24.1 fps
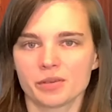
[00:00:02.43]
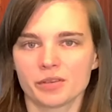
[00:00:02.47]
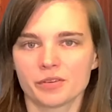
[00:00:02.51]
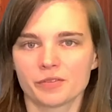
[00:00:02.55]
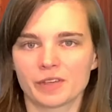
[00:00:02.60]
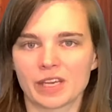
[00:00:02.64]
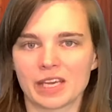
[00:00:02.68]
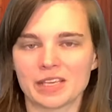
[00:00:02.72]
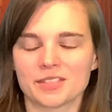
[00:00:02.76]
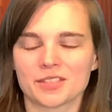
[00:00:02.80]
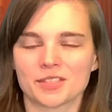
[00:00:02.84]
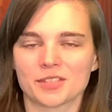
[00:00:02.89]
of
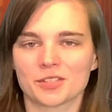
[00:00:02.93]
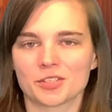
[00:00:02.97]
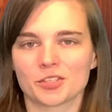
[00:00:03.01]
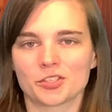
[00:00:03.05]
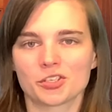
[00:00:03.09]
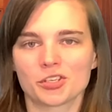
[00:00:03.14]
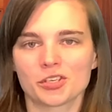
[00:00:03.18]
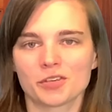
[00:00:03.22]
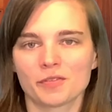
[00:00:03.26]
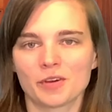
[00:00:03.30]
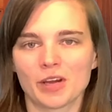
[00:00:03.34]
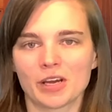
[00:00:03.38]
Cases That
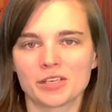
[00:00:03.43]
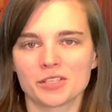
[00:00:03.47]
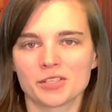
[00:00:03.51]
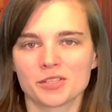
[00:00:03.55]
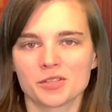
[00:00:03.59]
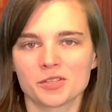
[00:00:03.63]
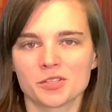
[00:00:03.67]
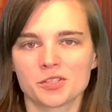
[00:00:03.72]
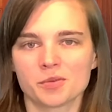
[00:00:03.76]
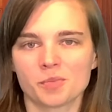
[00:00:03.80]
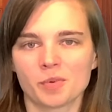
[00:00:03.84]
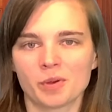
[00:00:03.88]
Should Have Gone to
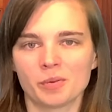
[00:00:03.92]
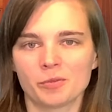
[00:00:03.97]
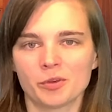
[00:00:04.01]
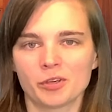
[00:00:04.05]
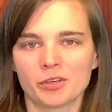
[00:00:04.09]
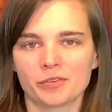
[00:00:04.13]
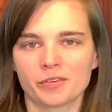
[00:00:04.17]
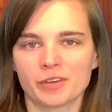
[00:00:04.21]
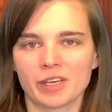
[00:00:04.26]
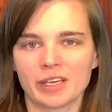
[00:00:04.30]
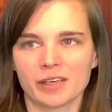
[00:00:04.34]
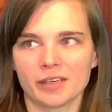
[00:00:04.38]
the Supreme Court
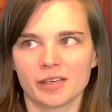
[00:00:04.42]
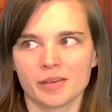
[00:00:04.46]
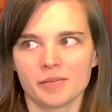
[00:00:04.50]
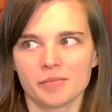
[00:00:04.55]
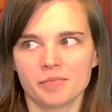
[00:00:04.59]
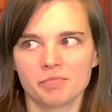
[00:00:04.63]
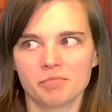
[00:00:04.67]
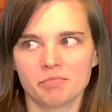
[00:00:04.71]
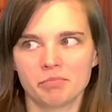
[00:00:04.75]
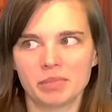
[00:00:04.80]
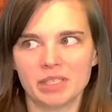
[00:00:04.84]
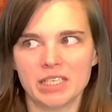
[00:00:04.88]
of Canada,
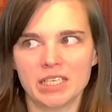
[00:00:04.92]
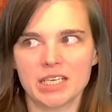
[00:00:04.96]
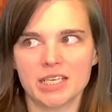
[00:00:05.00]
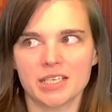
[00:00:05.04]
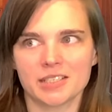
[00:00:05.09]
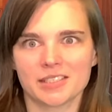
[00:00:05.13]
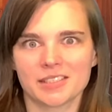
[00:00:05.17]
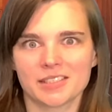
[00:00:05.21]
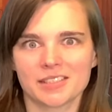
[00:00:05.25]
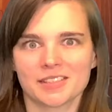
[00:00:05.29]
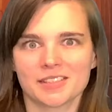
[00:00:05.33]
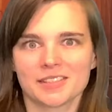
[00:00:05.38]
but
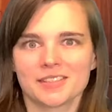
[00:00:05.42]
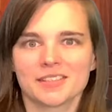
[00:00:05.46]
didn't.